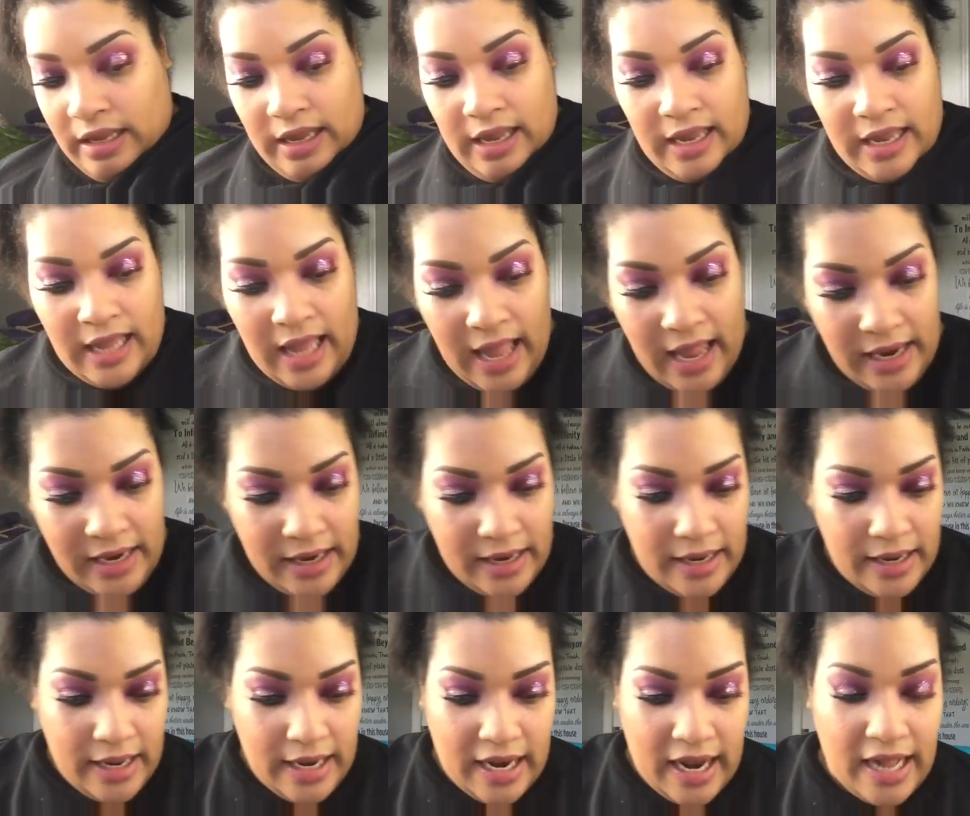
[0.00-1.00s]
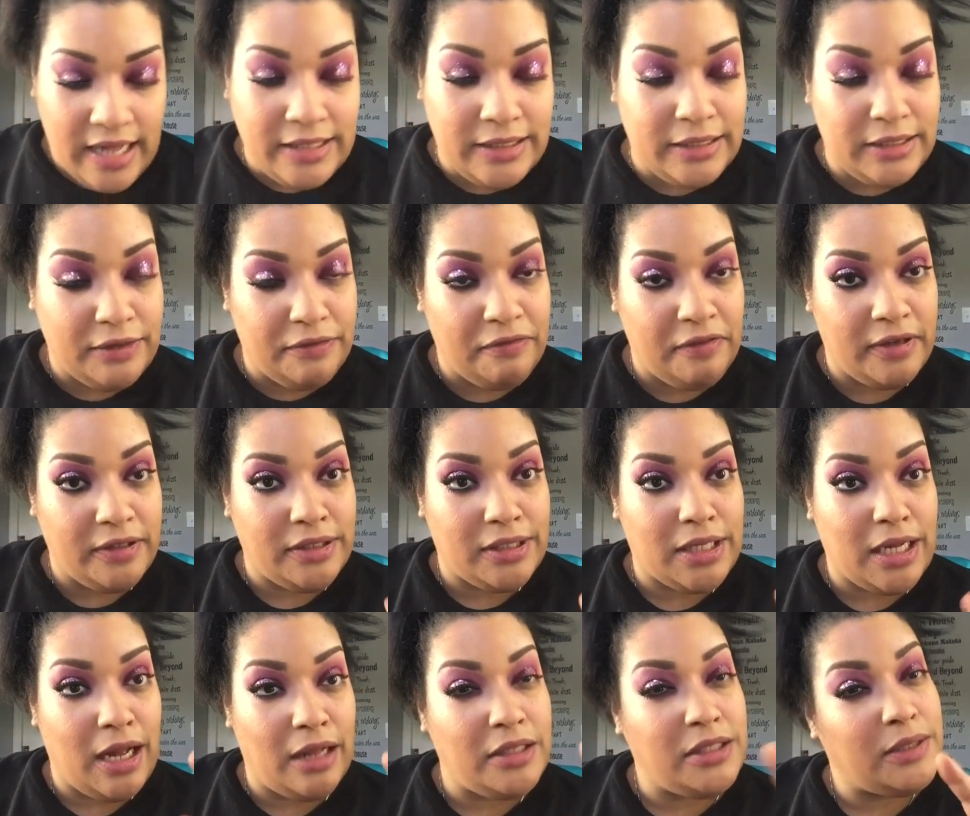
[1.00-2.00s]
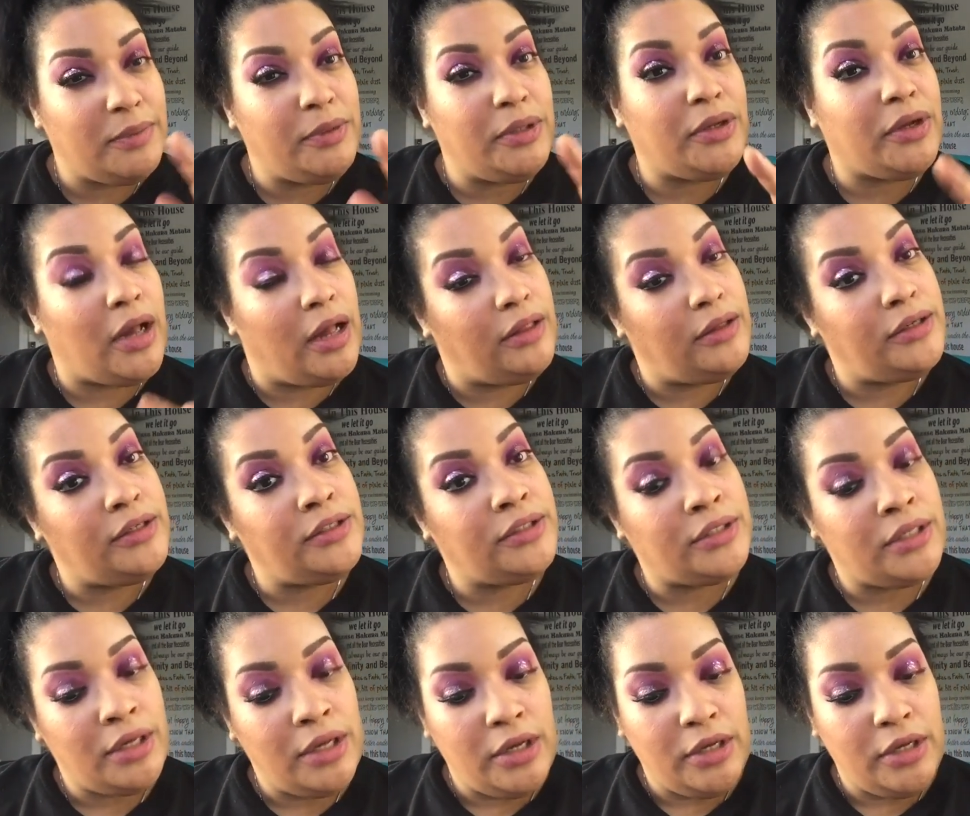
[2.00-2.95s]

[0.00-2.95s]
it has different similar colors